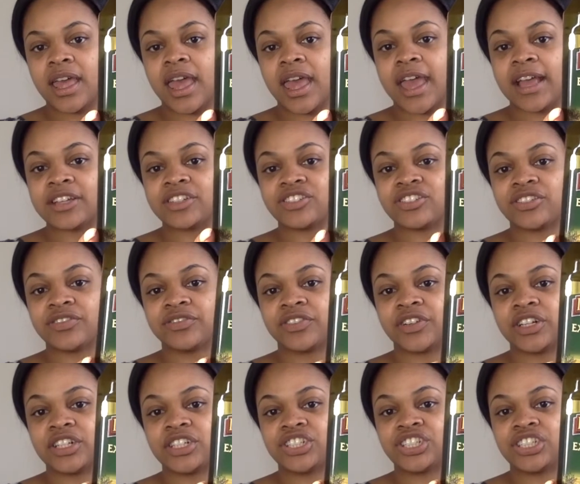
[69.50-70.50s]
extra
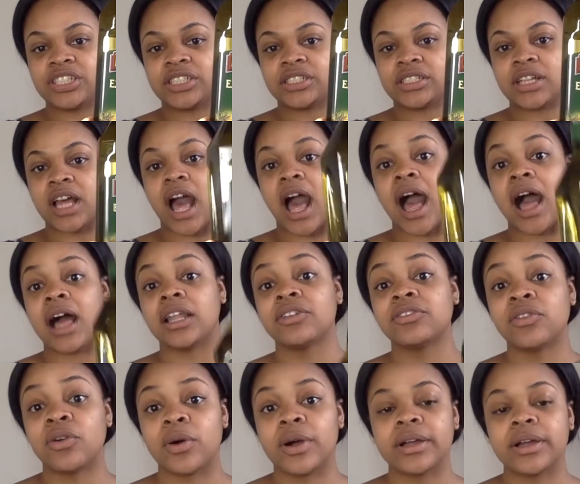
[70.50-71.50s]
virgin olive
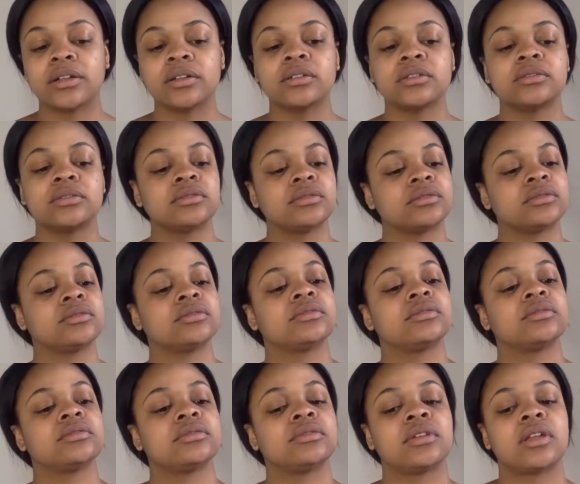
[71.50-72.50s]
oil.
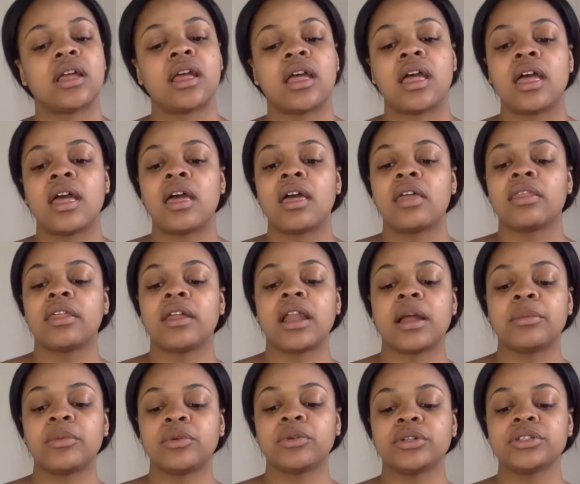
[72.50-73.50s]
Then
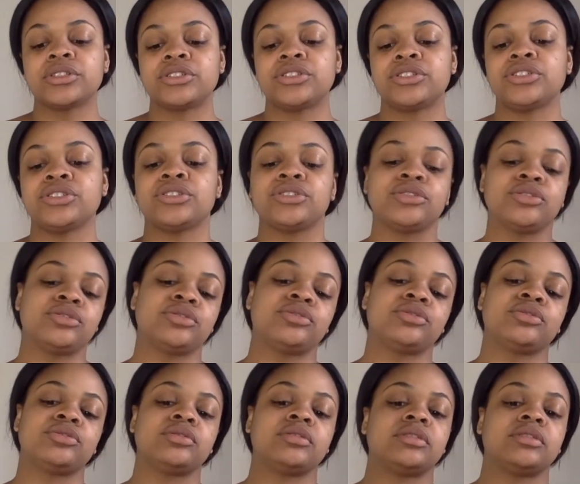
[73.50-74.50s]
I'm going to
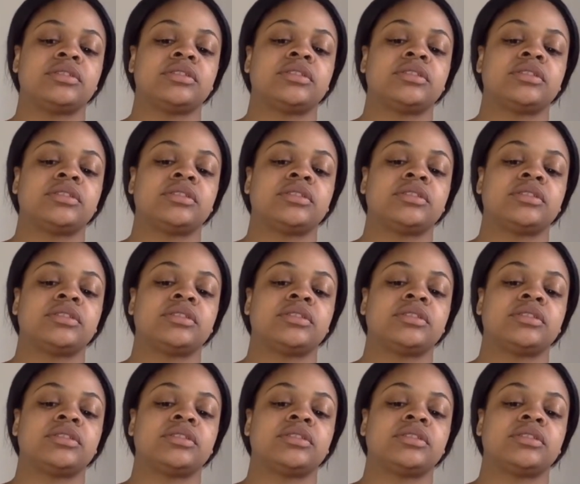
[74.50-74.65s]
use